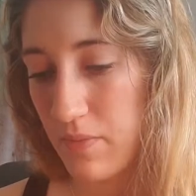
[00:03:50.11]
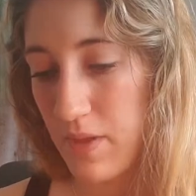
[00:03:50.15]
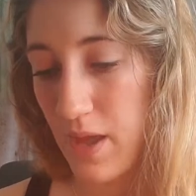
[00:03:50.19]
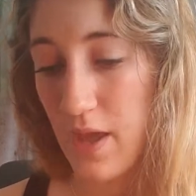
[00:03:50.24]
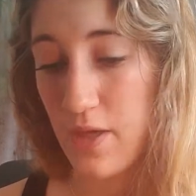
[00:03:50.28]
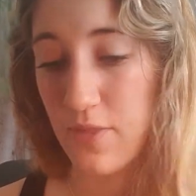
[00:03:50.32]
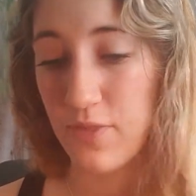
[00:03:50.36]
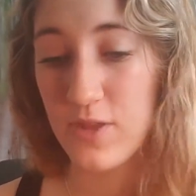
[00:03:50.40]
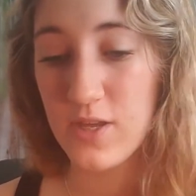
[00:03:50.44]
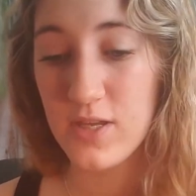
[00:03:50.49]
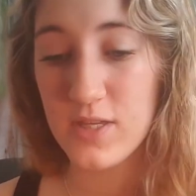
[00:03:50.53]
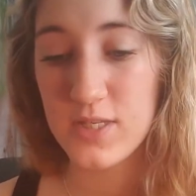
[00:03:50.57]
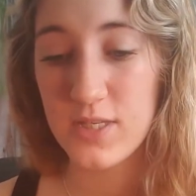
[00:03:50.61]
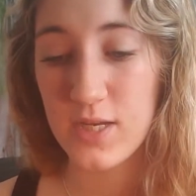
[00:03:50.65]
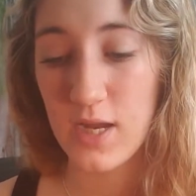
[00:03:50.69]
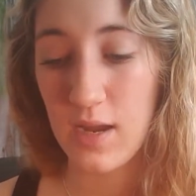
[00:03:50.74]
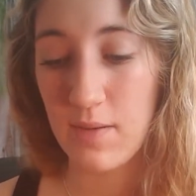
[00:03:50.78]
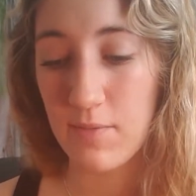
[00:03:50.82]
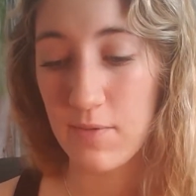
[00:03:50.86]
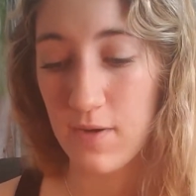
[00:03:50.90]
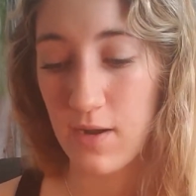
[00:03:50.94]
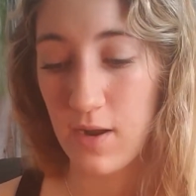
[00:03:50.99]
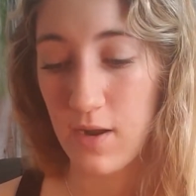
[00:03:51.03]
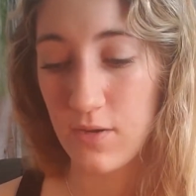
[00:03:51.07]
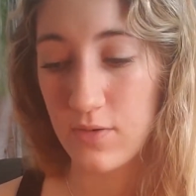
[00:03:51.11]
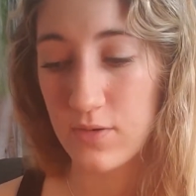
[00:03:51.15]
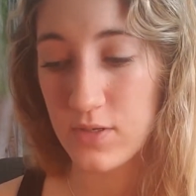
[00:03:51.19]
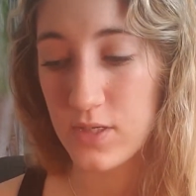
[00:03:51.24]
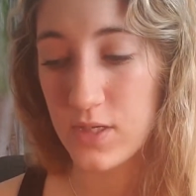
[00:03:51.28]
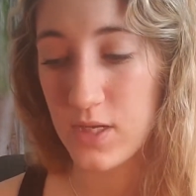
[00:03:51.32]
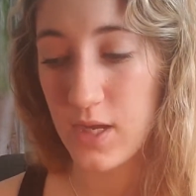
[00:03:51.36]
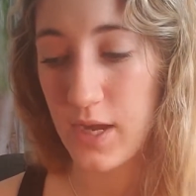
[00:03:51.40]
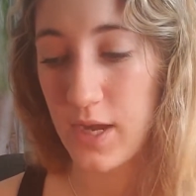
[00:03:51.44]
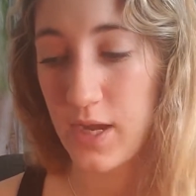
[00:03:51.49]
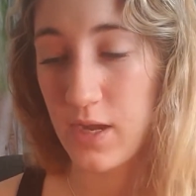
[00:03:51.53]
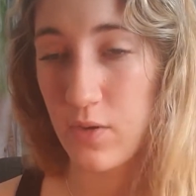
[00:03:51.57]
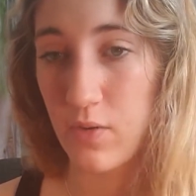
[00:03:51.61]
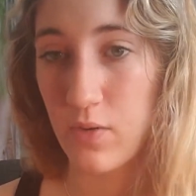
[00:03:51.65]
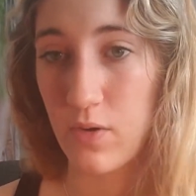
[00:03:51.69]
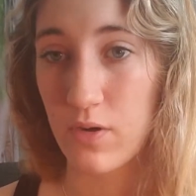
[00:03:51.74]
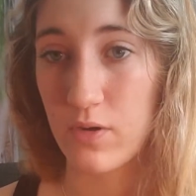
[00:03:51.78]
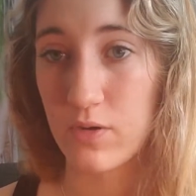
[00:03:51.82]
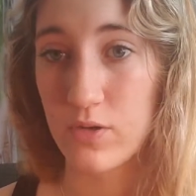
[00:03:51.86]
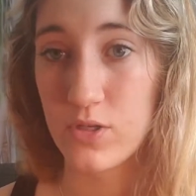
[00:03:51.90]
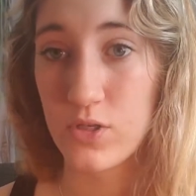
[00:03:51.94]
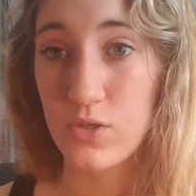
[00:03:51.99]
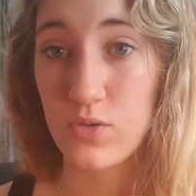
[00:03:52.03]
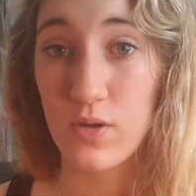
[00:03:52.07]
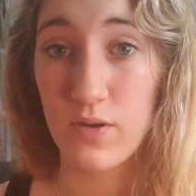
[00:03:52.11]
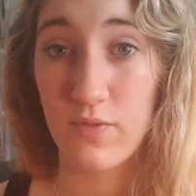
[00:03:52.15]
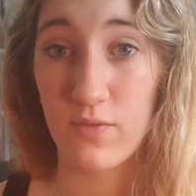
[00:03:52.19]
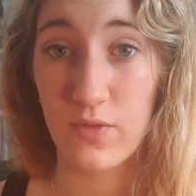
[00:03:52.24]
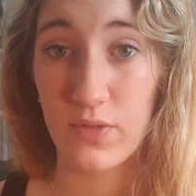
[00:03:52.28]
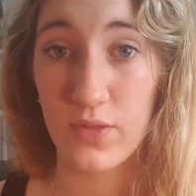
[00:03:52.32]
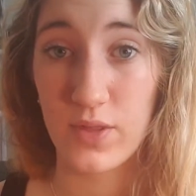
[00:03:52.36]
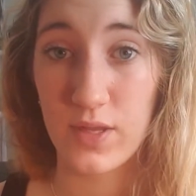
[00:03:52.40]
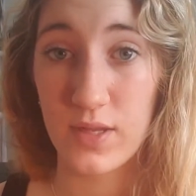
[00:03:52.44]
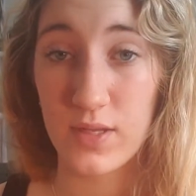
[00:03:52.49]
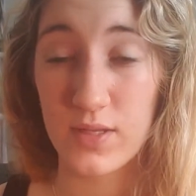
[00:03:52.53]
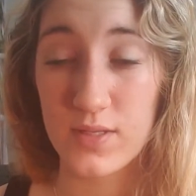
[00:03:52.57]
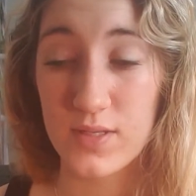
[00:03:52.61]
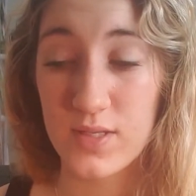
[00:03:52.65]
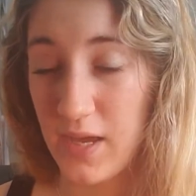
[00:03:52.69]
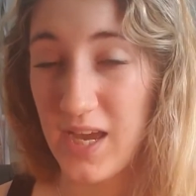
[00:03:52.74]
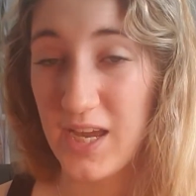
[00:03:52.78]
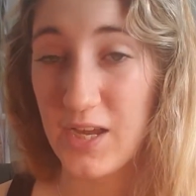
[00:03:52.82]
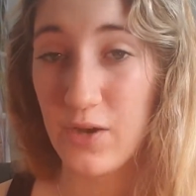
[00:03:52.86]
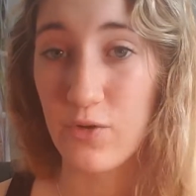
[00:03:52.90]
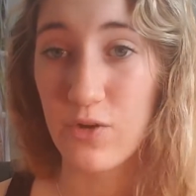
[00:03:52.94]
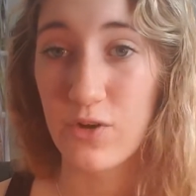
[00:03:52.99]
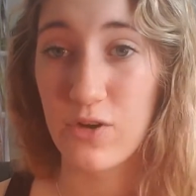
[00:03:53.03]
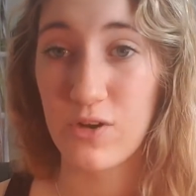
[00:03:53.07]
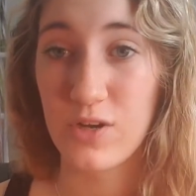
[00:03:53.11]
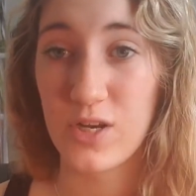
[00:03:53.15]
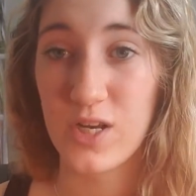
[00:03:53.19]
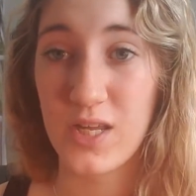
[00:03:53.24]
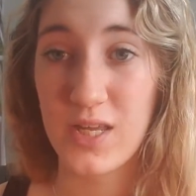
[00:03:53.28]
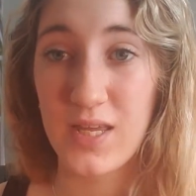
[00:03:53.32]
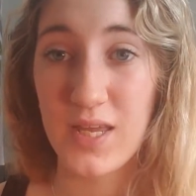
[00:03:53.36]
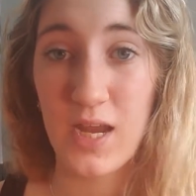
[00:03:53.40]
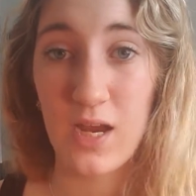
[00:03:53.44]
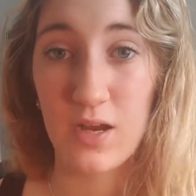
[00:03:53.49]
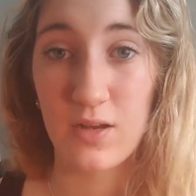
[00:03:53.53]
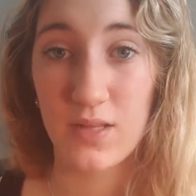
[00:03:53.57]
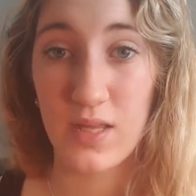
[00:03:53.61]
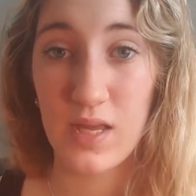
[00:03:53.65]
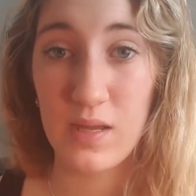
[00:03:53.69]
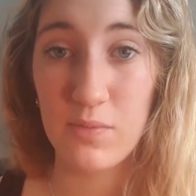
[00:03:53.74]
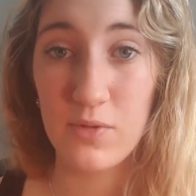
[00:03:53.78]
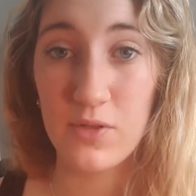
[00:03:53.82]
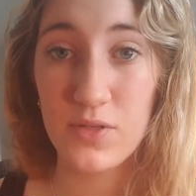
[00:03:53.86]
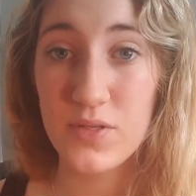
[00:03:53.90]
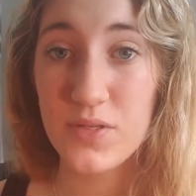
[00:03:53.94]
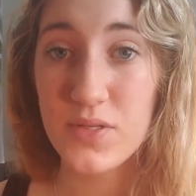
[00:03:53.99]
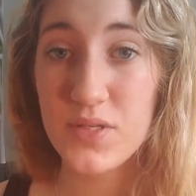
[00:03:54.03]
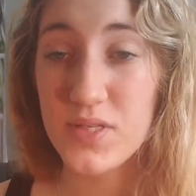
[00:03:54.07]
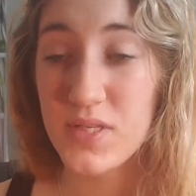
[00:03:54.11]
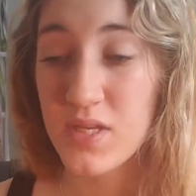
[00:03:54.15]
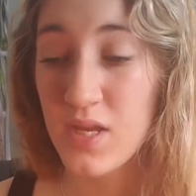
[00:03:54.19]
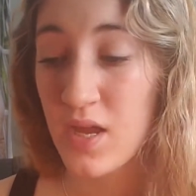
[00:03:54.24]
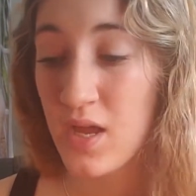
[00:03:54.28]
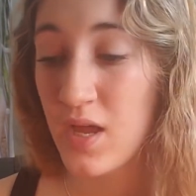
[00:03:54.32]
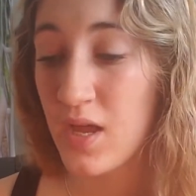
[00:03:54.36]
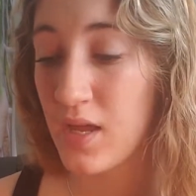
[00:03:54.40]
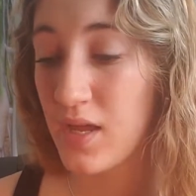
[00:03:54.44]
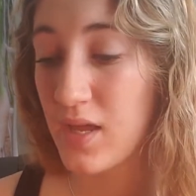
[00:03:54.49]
Yeah, this time around, I ordered two different things. I ordered care labels